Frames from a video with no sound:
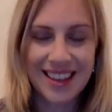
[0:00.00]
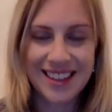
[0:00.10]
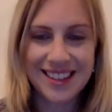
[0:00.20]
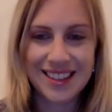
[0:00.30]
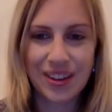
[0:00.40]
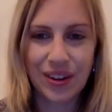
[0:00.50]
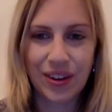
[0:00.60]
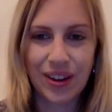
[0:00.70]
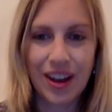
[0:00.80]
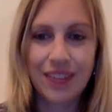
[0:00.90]
So
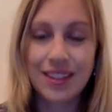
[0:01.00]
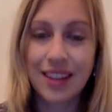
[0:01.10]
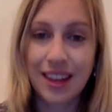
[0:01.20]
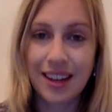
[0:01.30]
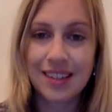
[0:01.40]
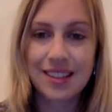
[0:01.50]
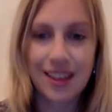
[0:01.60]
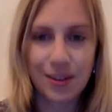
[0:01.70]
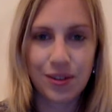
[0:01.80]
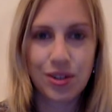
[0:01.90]
after that, I decided
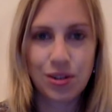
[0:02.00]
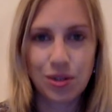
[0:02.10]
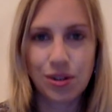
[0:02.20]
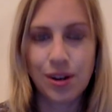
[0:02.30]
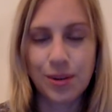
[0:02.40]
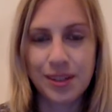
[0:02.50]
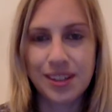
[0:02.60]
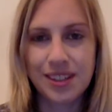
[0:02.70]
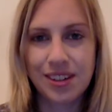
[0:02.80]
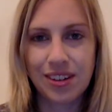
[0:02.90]
for sure I wanted
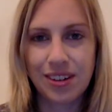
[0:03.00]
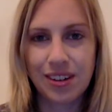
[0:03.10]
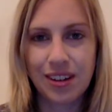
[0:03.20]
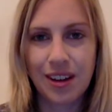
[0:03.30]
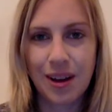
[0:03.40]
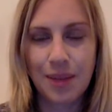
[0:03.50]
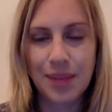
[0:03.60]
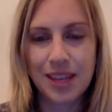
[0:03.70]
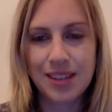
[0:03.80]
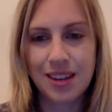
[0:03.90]
to
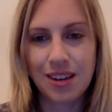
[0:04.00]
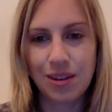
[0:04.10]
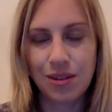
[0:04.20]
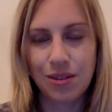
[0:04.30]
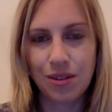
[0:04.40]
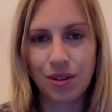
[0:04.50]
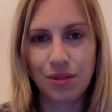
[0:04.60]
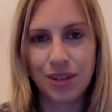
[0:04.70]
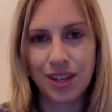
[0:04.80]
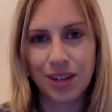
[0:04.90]
continue on with
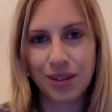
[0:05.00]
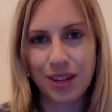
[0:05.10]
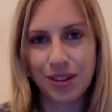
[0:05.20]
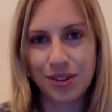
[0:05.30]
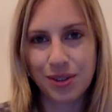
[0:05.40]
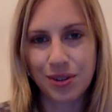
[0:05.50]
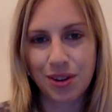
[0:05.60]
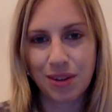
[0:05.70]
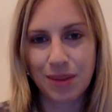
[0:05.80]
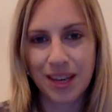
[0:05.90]
a career in
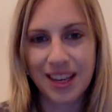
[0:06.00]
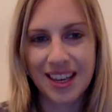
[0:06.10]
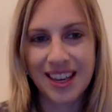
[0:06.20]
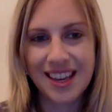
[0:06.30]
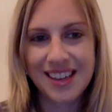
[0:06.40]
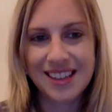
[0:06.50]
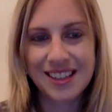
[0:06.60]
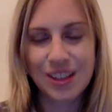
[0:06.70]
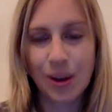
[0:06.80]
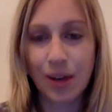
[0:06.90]
astronomy.
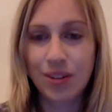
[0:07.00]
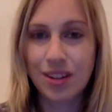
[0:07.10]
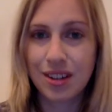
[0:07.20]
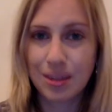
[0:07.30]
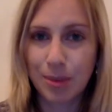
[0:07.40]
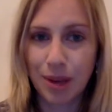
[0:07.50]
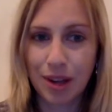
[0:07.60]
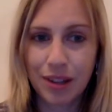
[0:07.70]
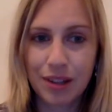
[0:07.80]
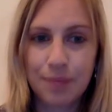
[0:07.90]
So I returned to
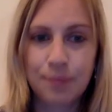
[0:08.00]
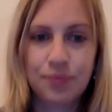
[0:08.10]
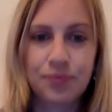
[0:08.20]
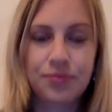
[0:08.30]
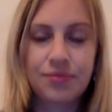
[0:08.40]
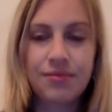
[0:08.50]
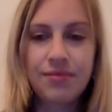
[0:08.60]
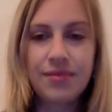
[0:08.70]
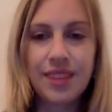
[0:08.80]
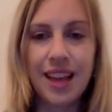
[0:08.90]
Perth,
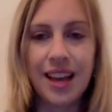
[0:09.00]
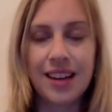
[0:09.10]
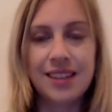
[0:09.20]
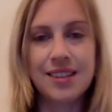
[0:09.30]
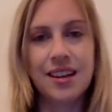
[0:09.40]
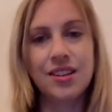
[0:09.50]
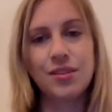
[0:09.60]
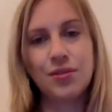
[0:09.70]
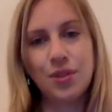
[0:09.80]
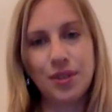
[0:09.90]
and I started
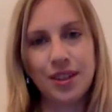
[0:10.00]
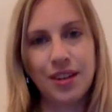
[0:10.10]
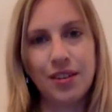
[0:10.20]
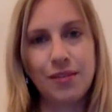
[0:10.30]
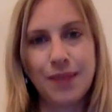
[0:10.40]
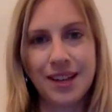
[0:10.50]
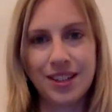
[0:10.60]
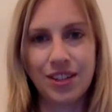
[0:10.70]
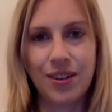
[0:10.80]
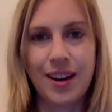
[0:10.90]
the 4th year of my
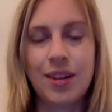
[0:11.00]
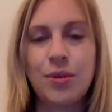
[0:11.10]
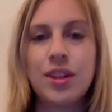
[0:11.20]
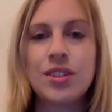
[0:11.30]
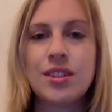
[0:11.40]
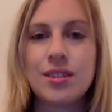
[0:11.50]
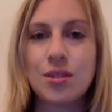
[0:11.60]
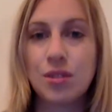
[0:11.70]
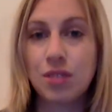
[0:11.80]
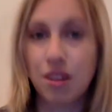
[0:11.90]
degree, which is
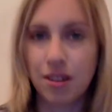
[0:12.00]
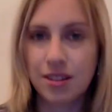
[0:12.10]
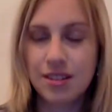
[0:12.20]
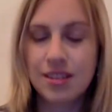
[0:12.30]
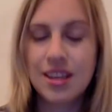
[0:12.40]
called Honours.